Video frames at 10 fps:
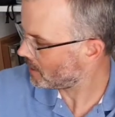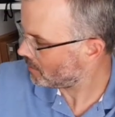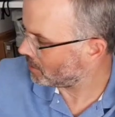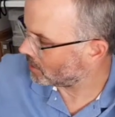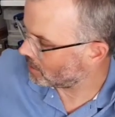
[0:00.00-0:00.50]

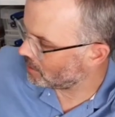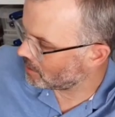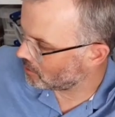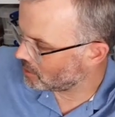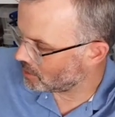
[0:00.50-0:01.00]
But I
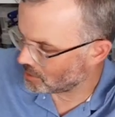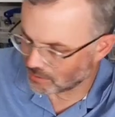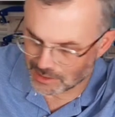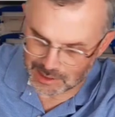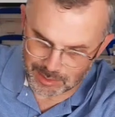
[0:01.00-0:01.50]
noticed on
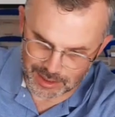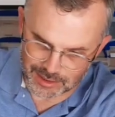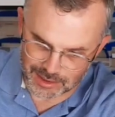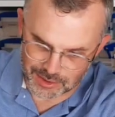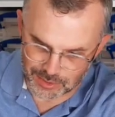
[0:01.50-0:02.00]
eBay
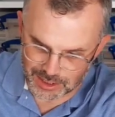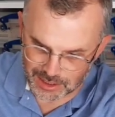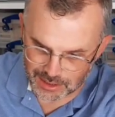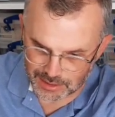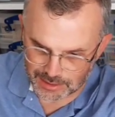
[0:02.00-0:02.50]
this
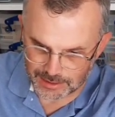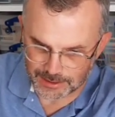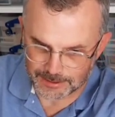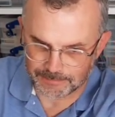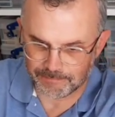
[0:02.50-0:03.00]
week
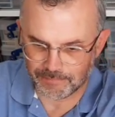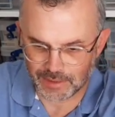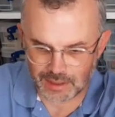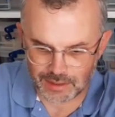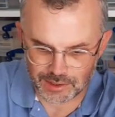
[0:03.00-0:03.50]

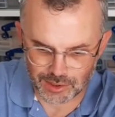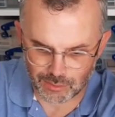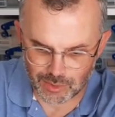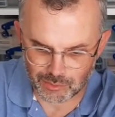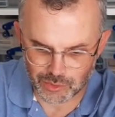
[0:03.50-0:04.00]

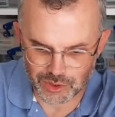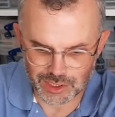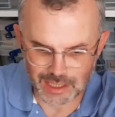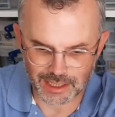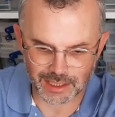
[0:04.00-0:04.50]
someone was
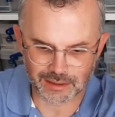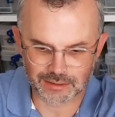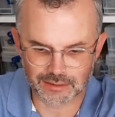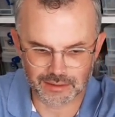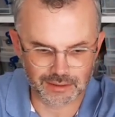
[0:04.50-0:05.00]
selling
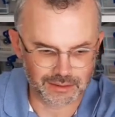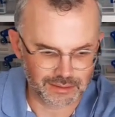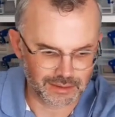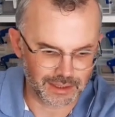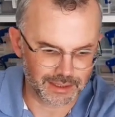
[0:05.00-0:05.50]

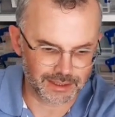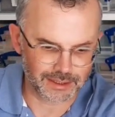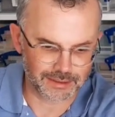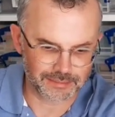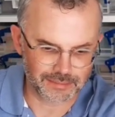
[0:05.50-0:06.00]

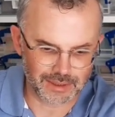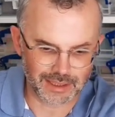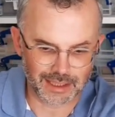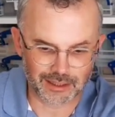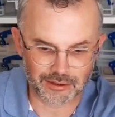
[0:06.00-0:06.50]
an
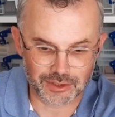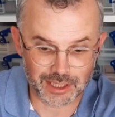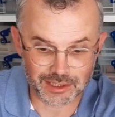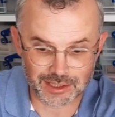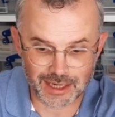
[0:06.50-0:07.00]

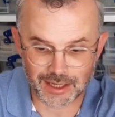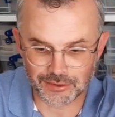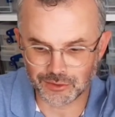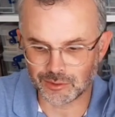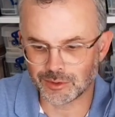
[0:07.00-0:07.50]
Anglo-Saxon and a
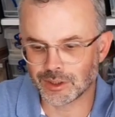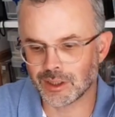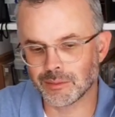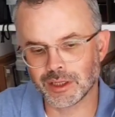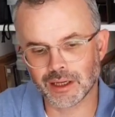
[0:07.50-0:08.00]
Norman
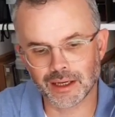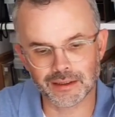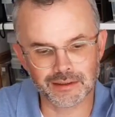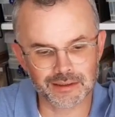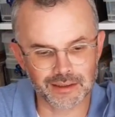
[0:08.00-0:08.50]
army,
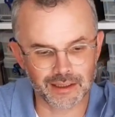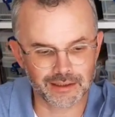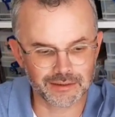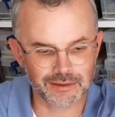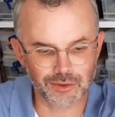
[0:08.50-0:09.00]
and
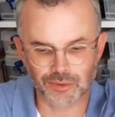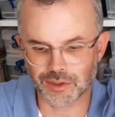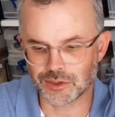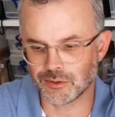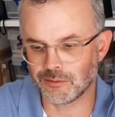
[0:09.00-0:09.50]
talking
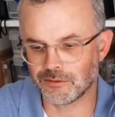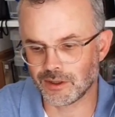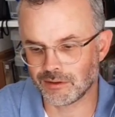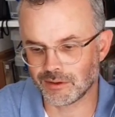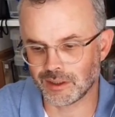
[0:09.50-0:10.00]
to him
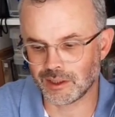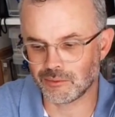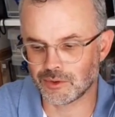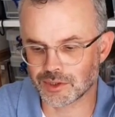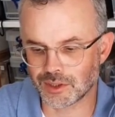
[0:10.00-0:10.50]
further, it
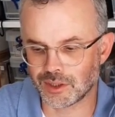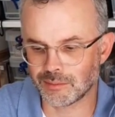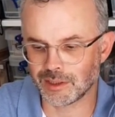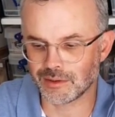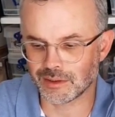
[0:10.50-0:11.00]
was an
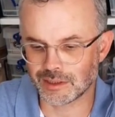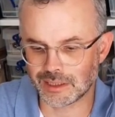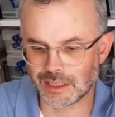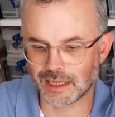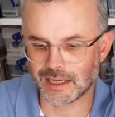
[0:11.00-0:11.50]
army that he
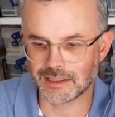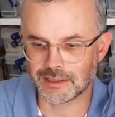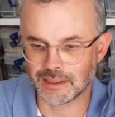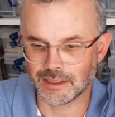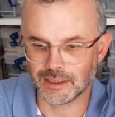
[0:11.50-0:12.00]
had
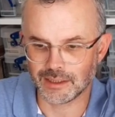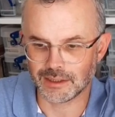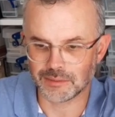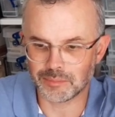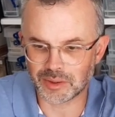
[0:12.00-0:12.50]

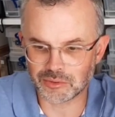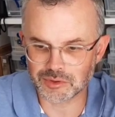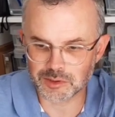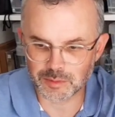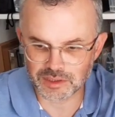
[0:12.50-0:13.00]
built
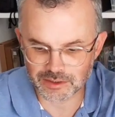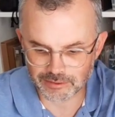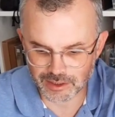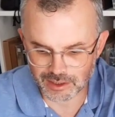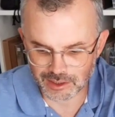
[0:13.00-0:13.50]

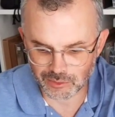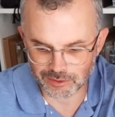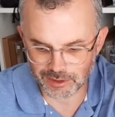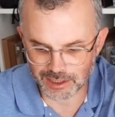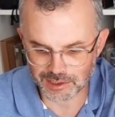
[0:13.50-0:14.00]
specifically
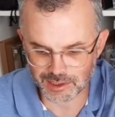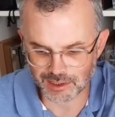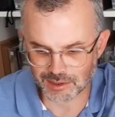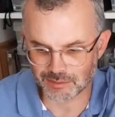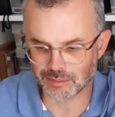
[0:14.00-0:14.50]
with
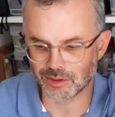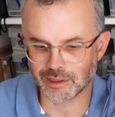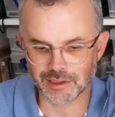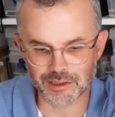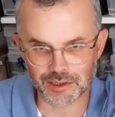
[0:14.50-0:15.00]
Hastings in
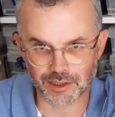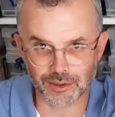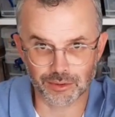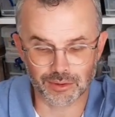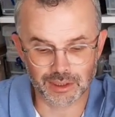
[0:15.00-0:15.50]
mind. So